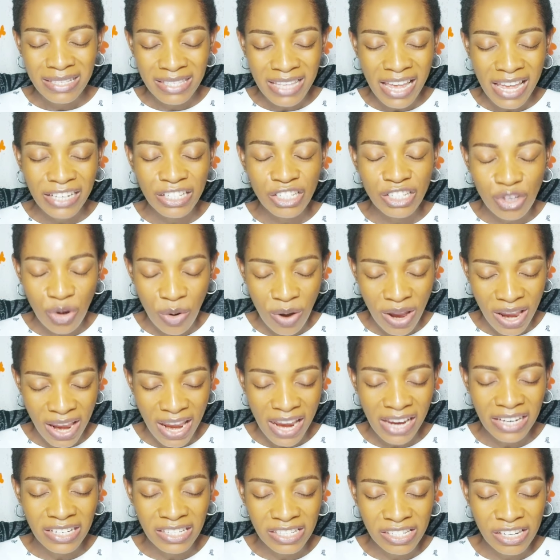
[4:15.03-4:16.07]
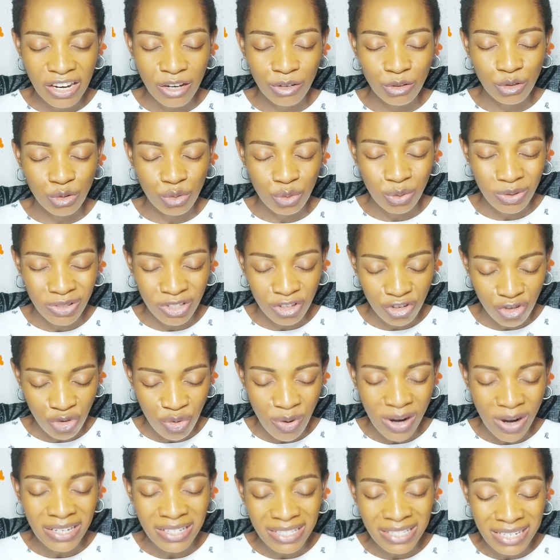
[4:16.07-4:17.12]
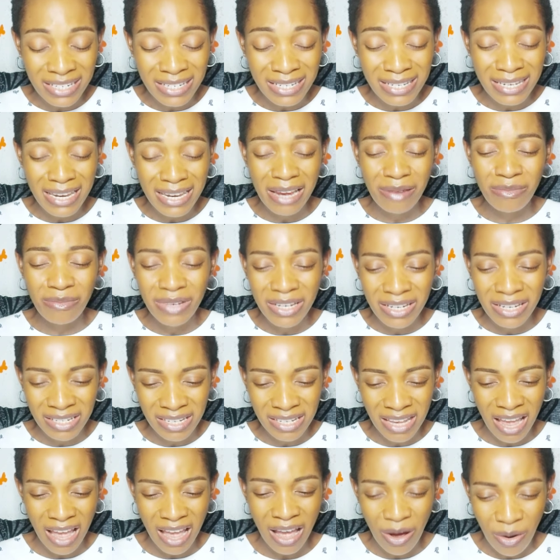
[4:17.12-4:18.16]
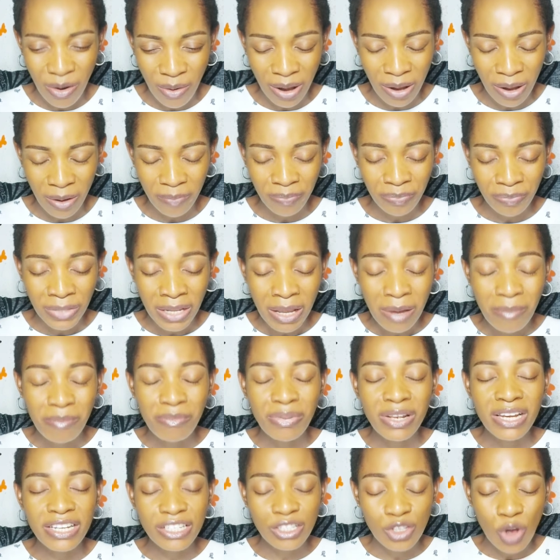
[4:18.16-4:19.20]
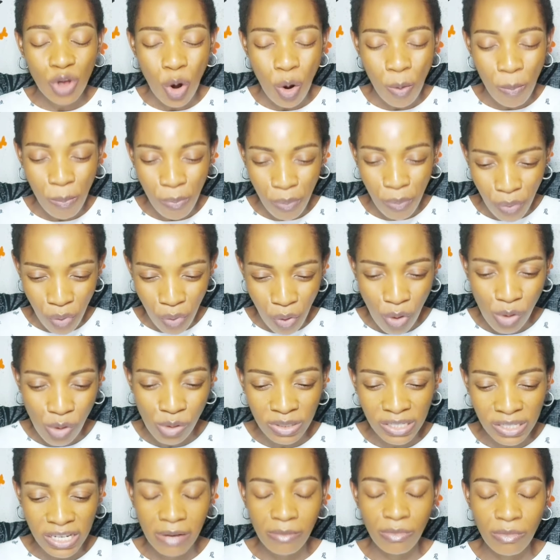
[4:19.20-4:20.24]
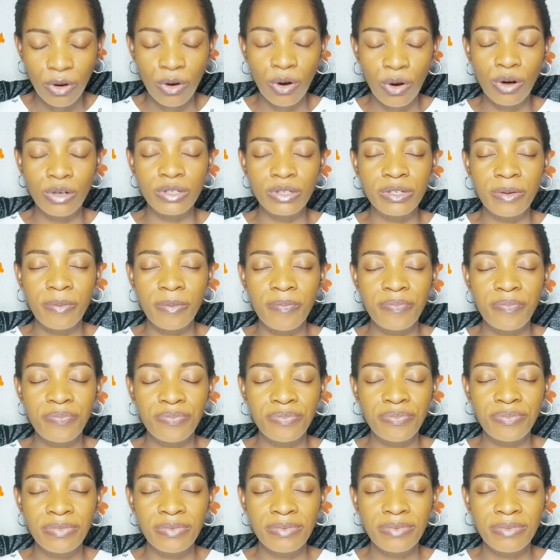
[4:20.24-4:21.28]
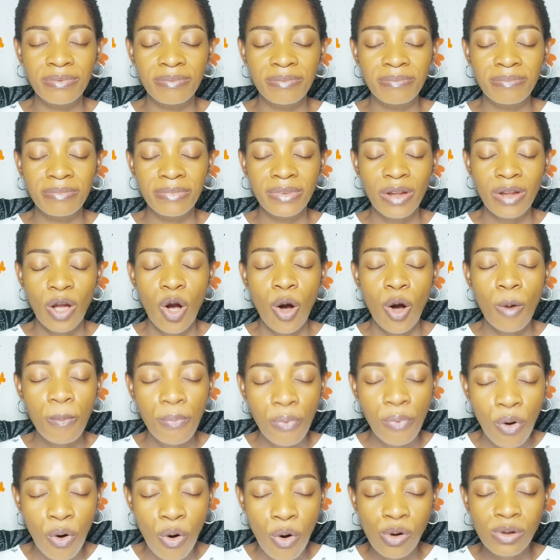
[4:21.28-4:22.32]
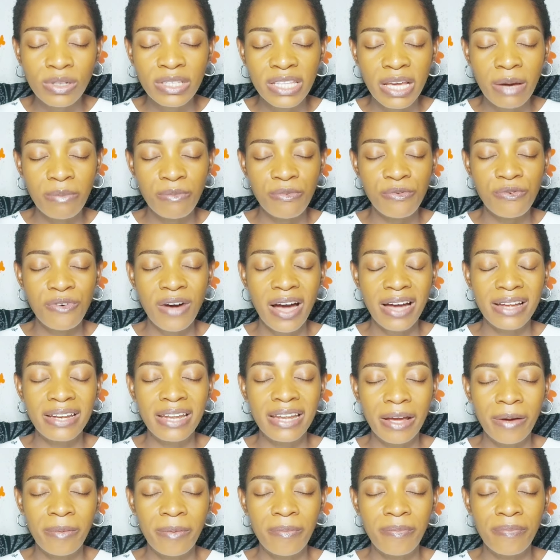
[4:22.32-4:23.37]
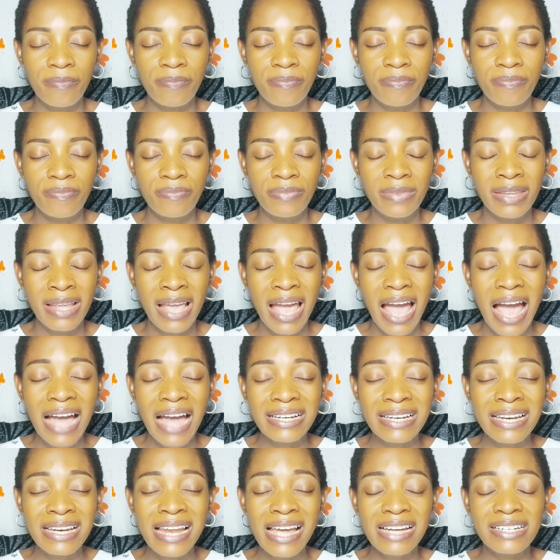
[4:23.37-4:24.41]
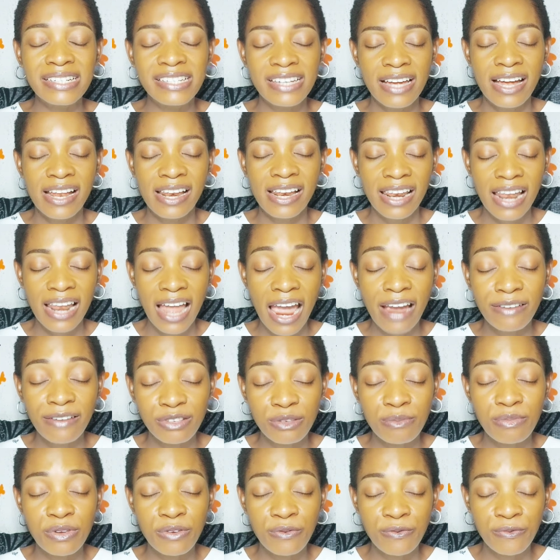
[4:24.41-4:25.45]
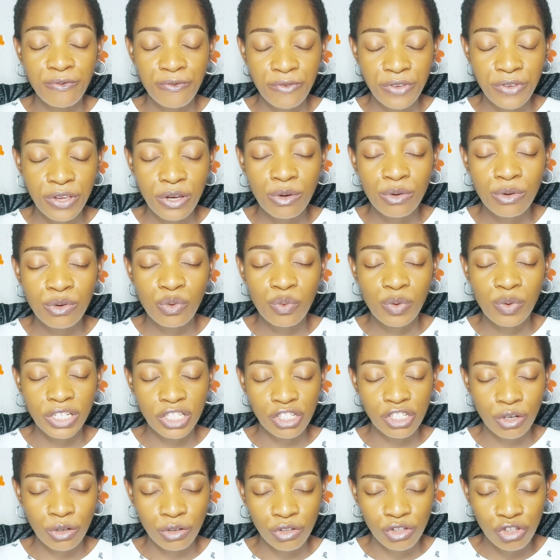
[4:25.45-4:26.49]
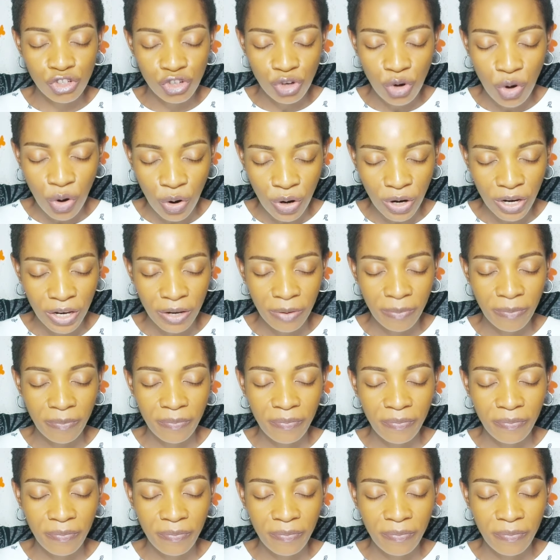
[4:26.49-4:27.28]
Send your angels to strengthen them this hour. Please uphold them, Lord. Uphold them, Father. And let their lives be filled with your joy.